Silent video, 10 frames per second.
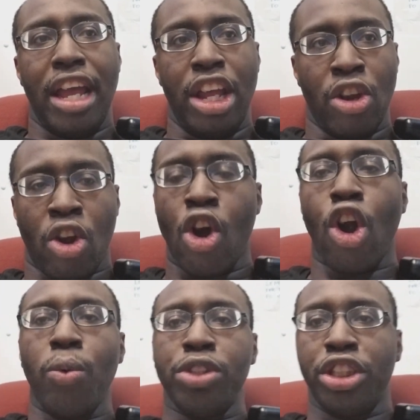your
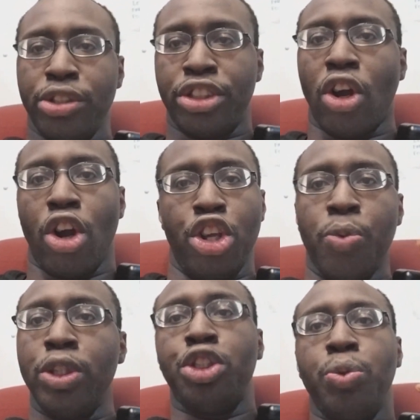car will still start.
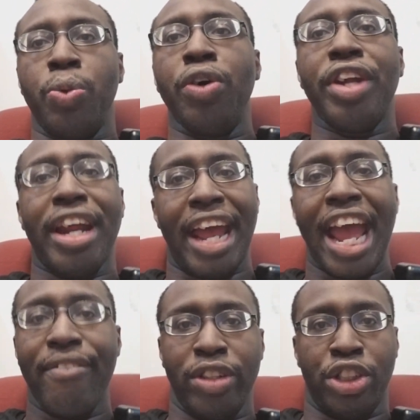What you will not
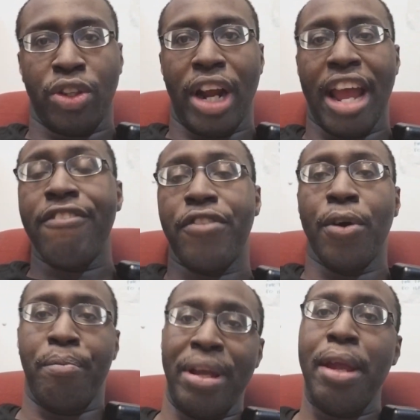have is your
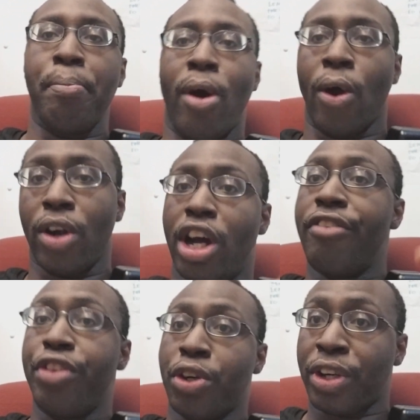FOB part
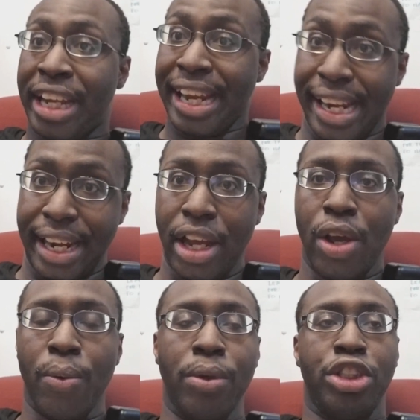of your key,
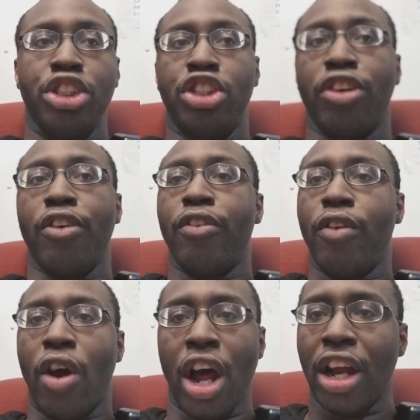which is your
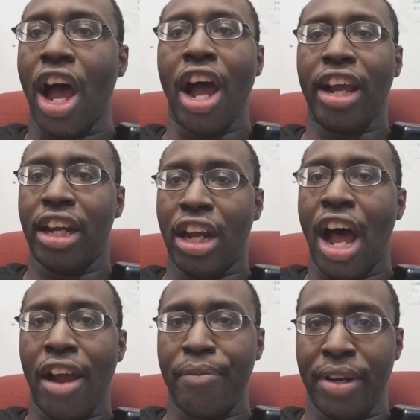unlock and
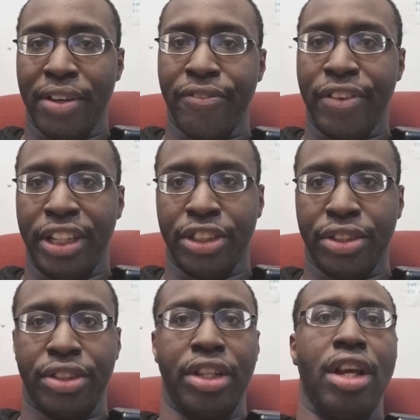lock button
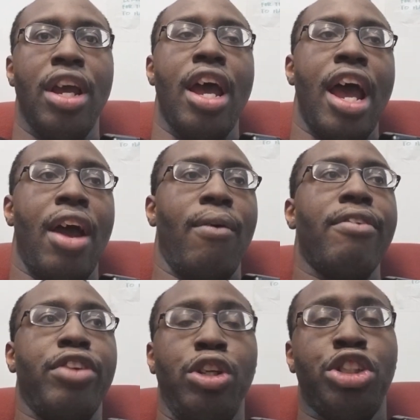features.
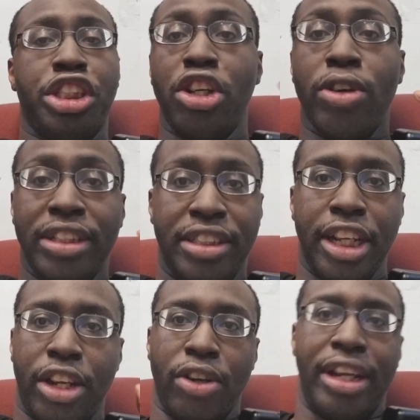However, you still can
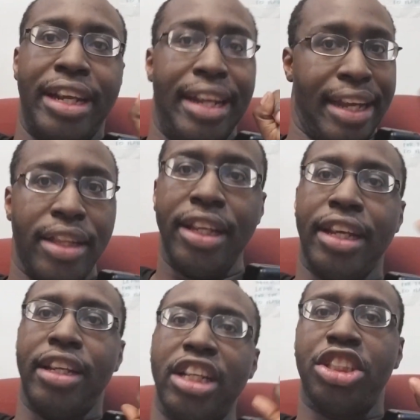stick your key in the
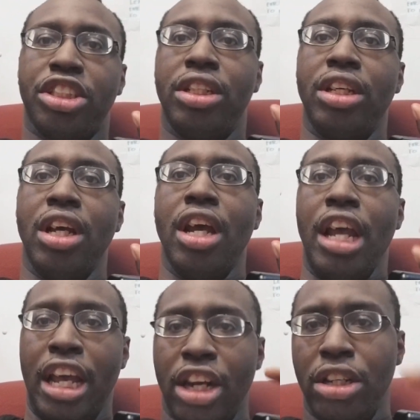ignition
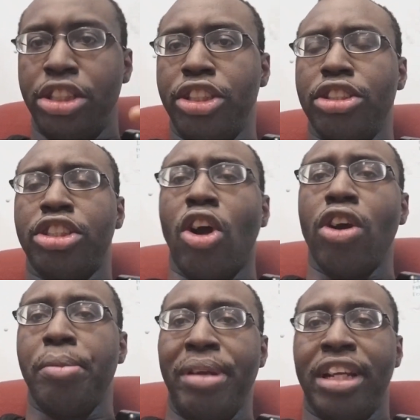and it'll still
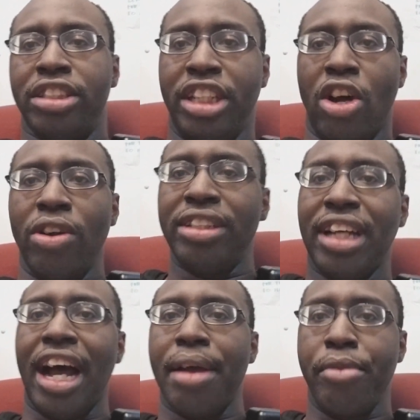start it, because the only
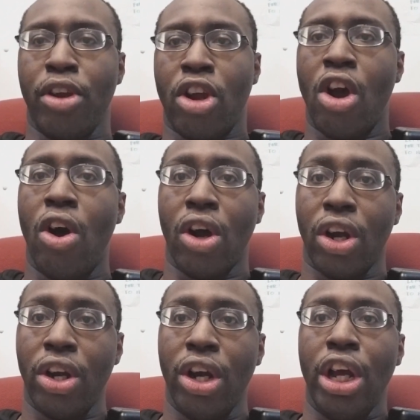time your
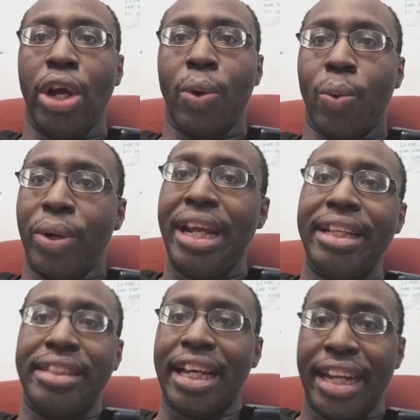car
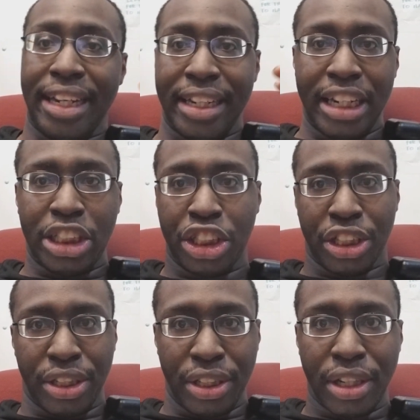reads that
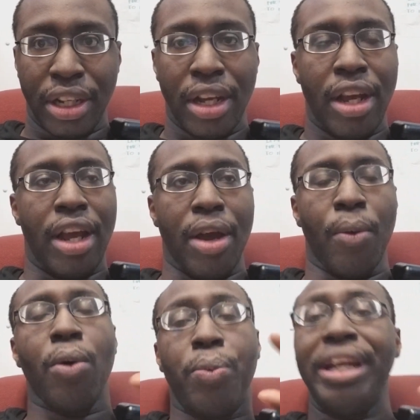ignition,
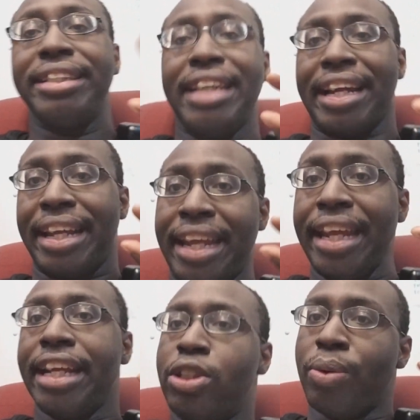well, reads that
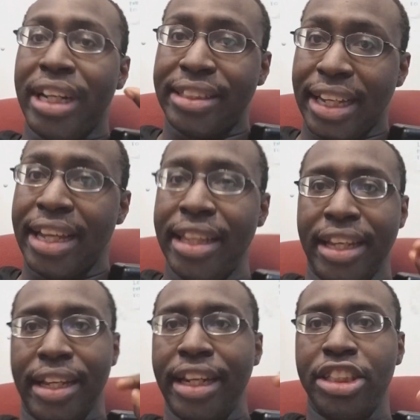key, is when it's in the
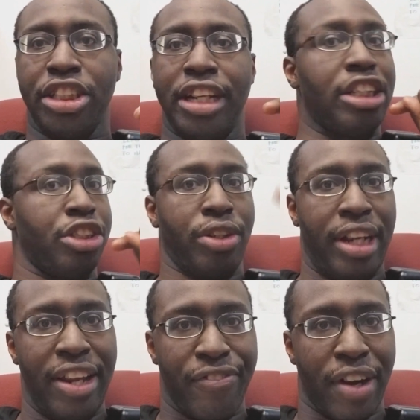ignition. That's your
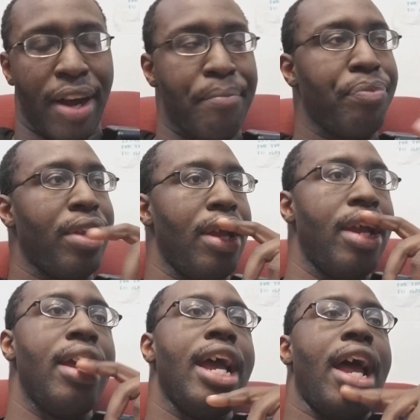key fob.
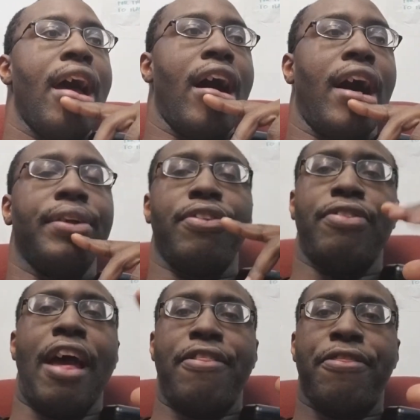
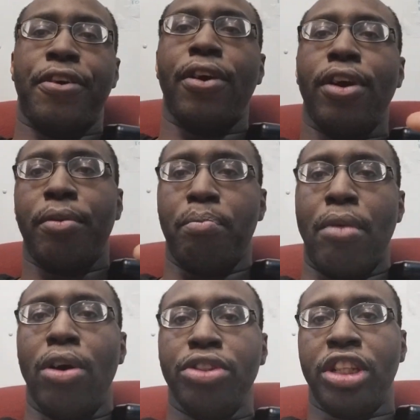That third
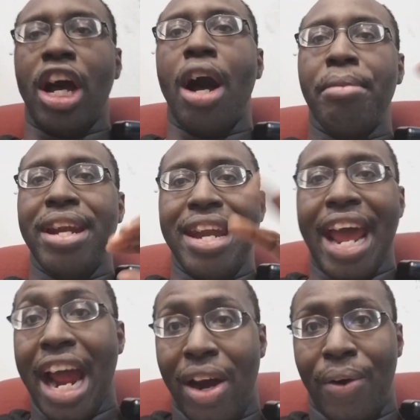most common
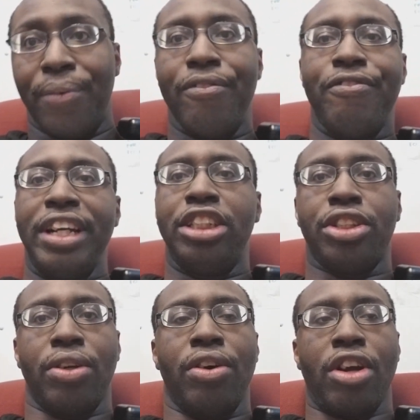now
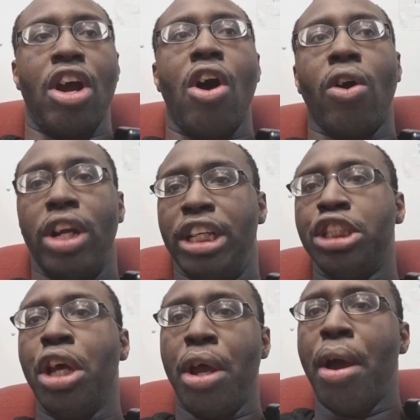feature on a car
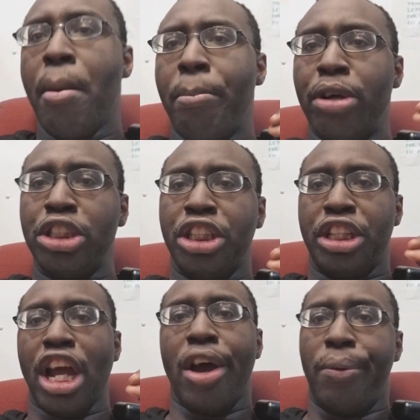is push
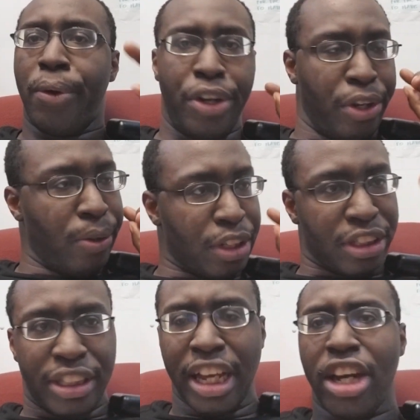and go, where you
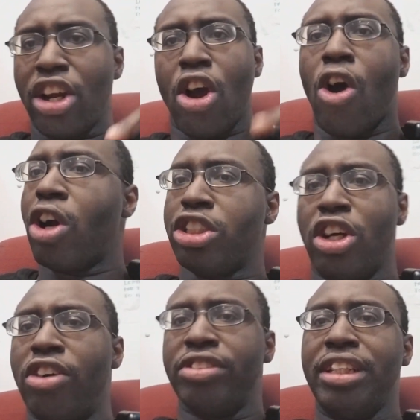just get in the car as
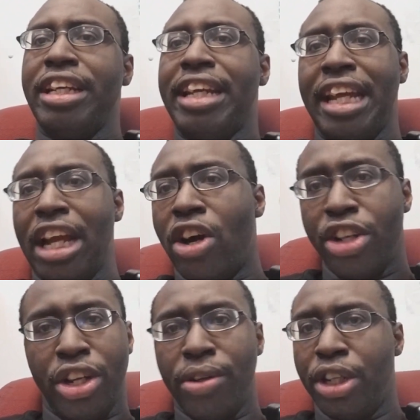long as the key
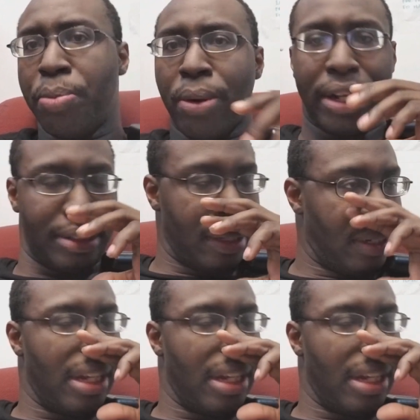on you and you press it